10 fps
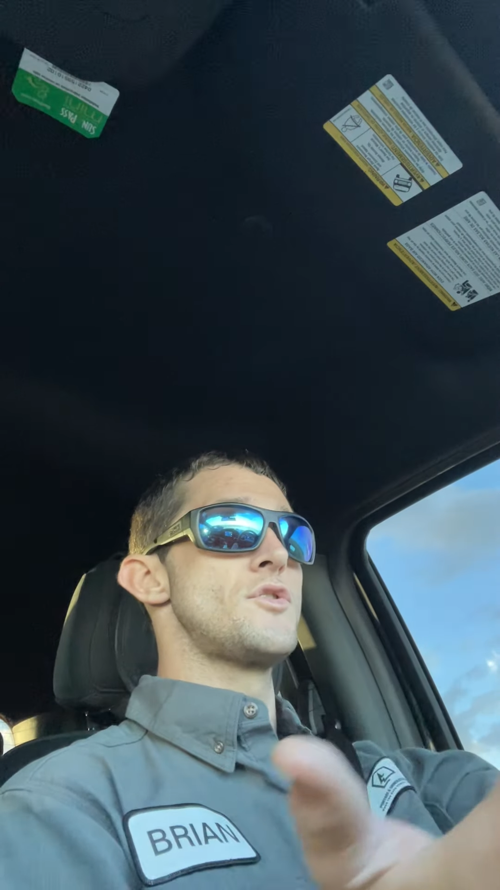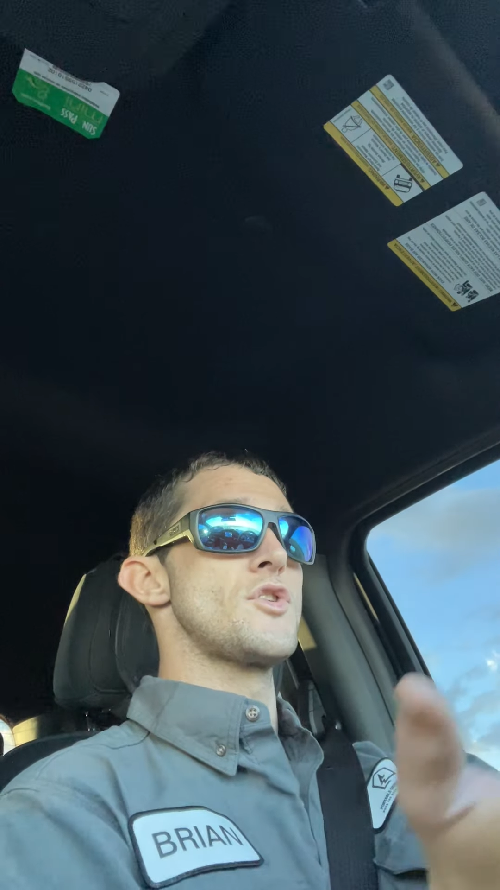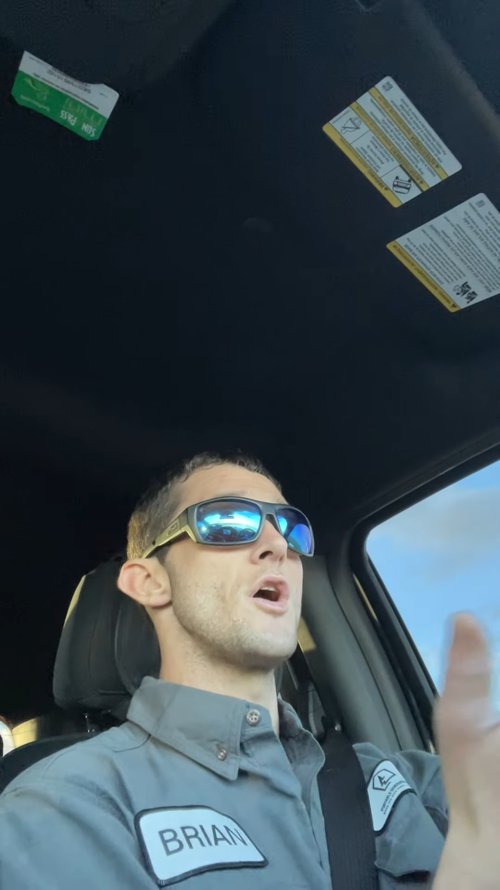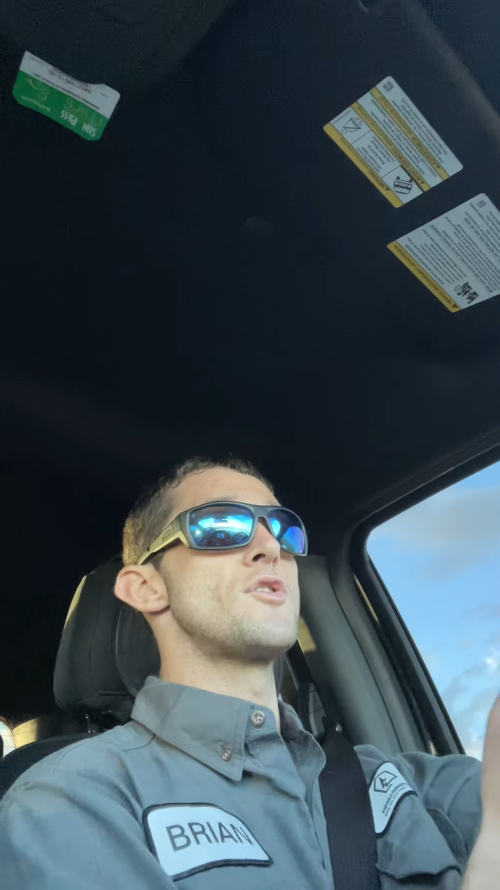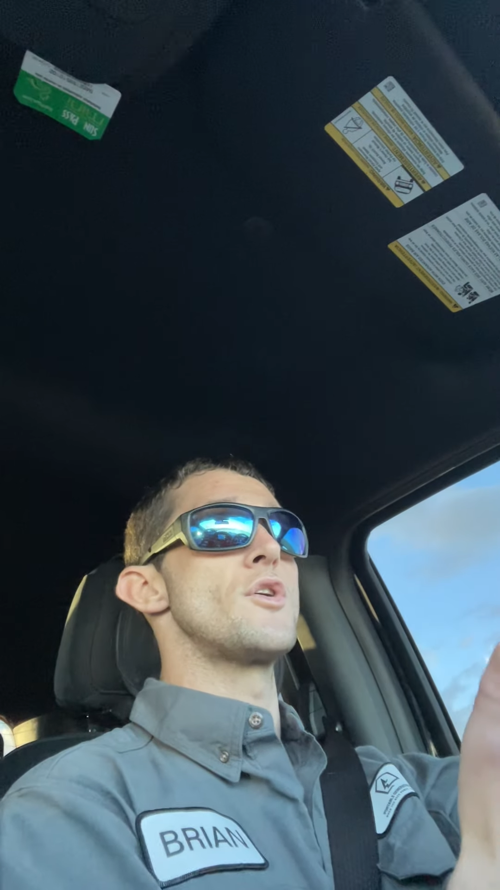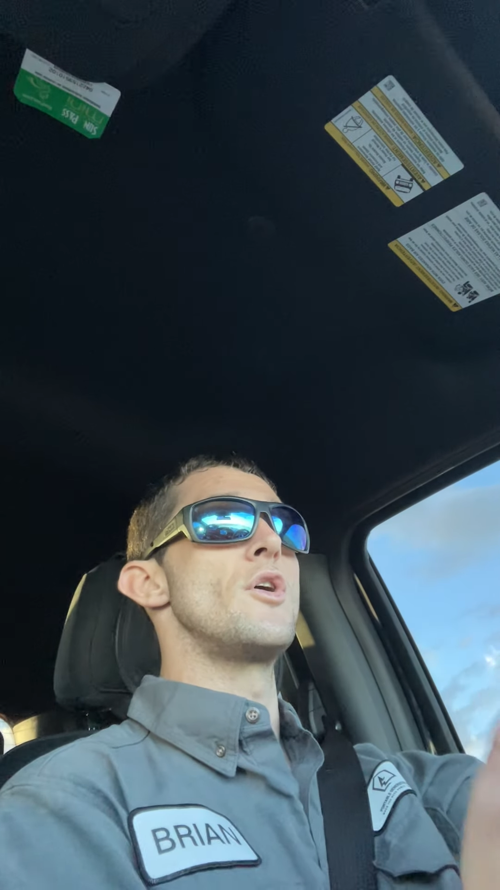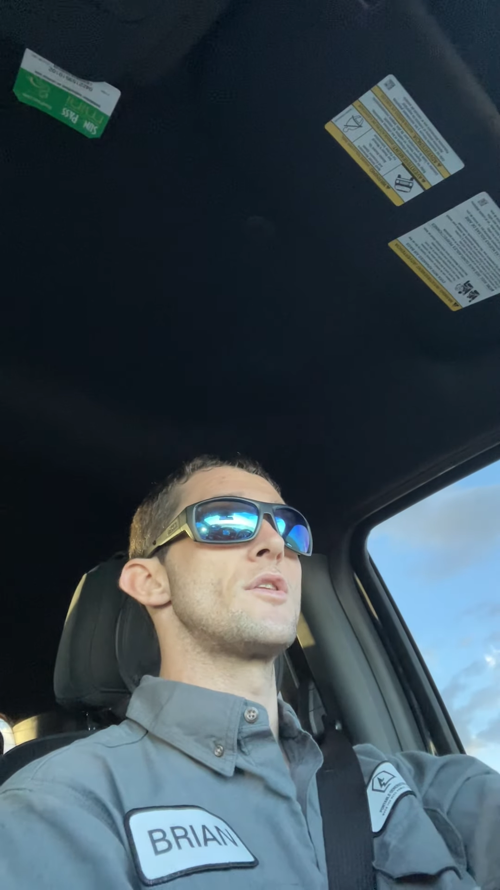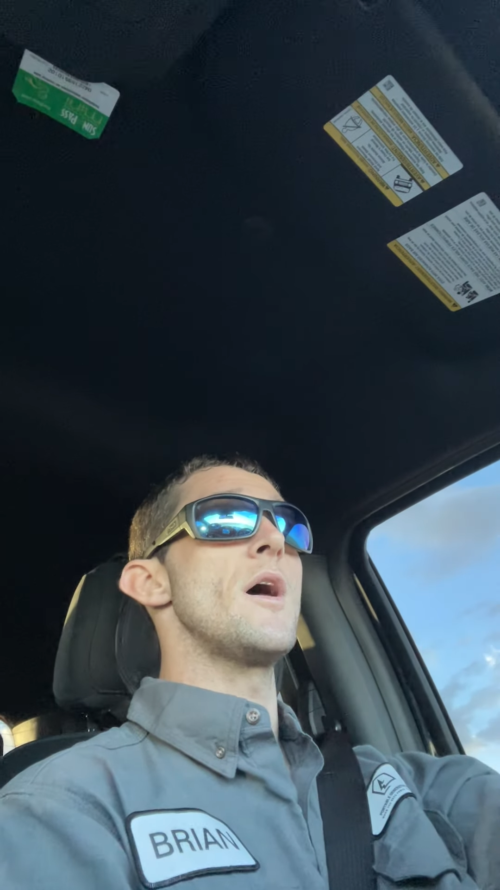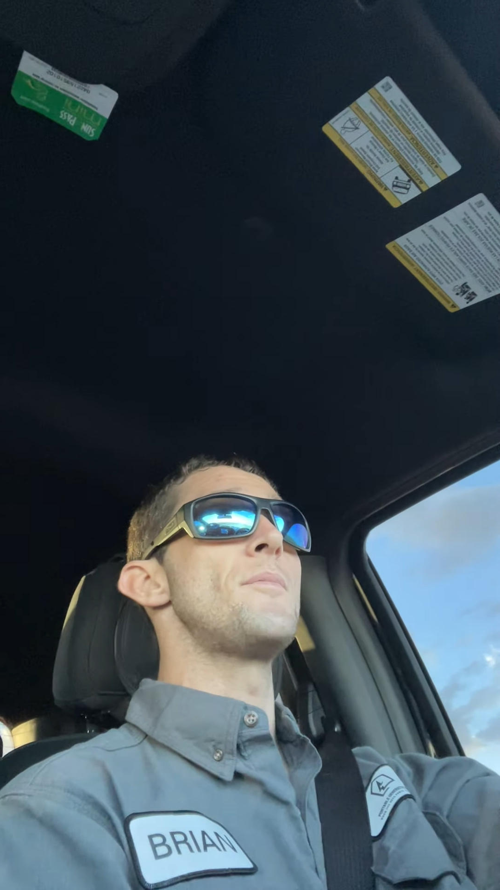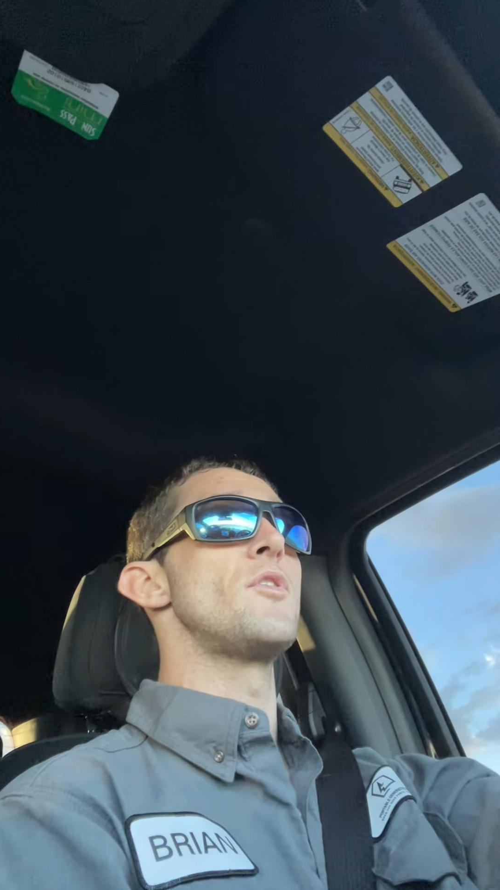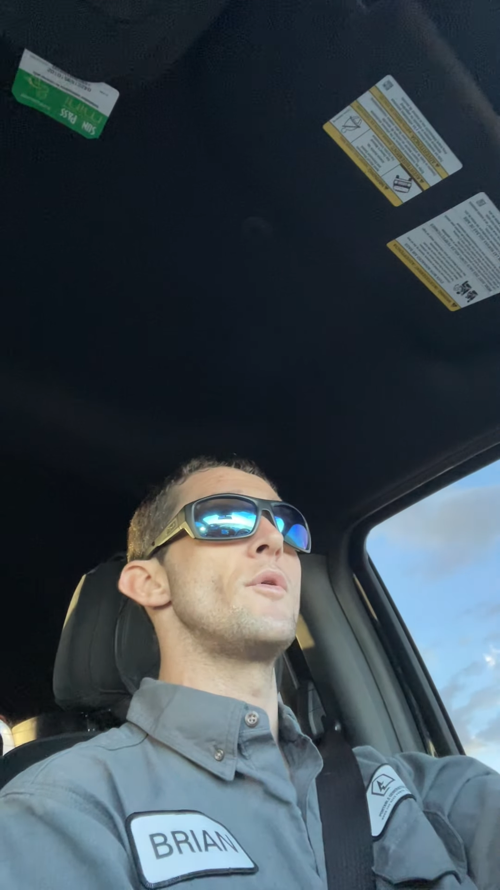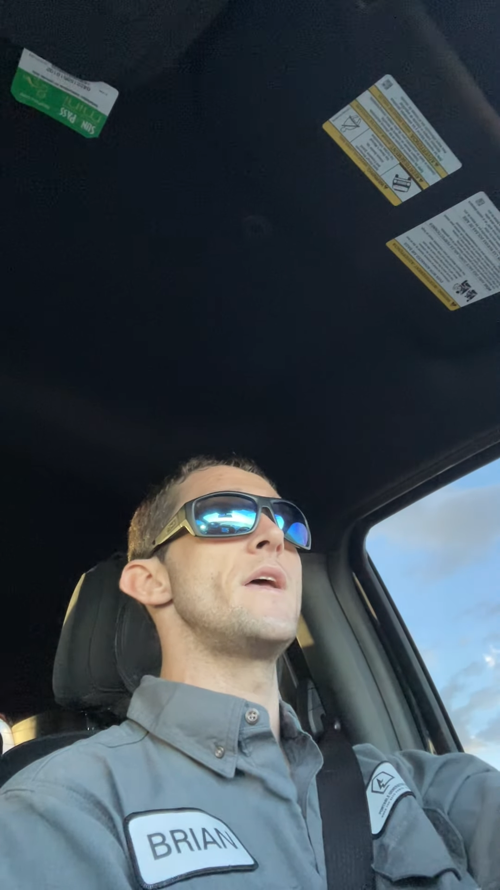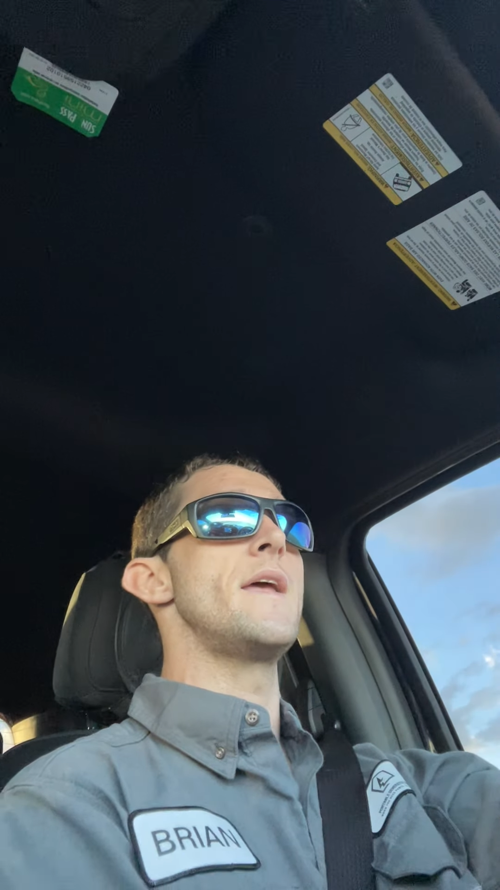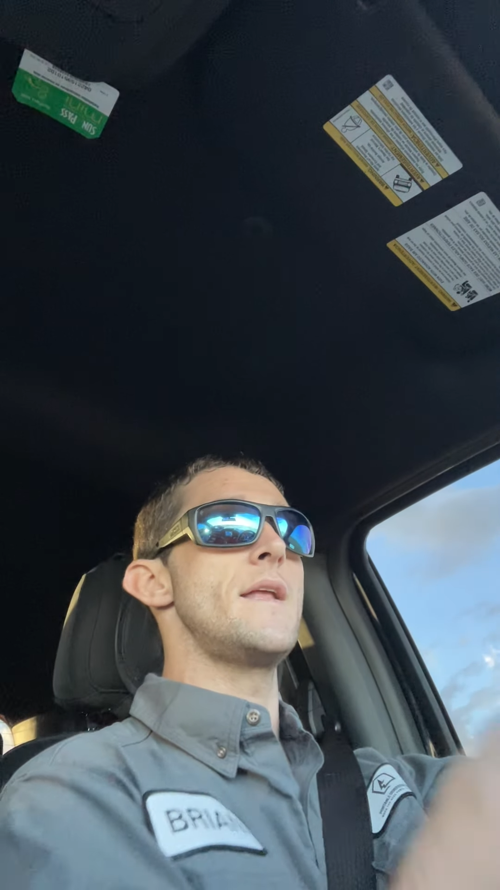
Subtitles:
charger hooked up to it,